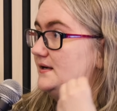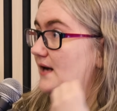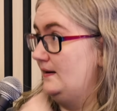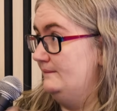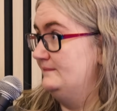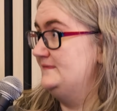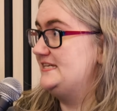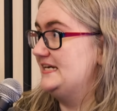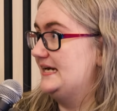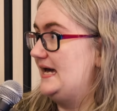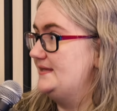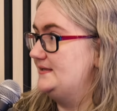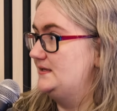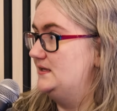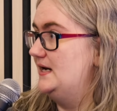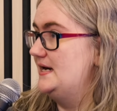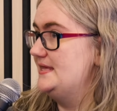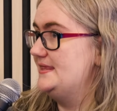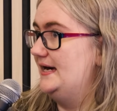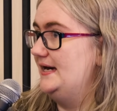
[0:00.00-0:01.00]
come together
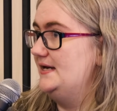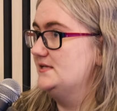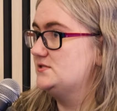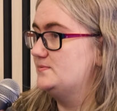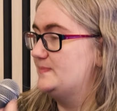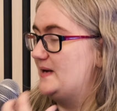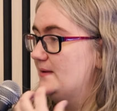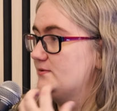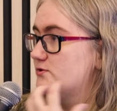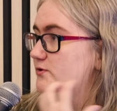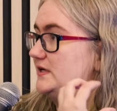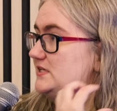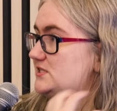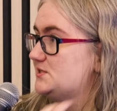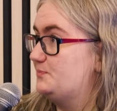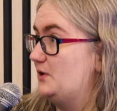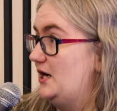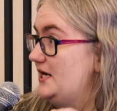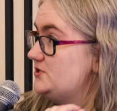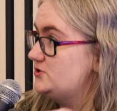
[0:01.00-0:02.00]
like that, to be able to
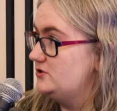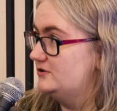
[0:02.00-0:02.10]
express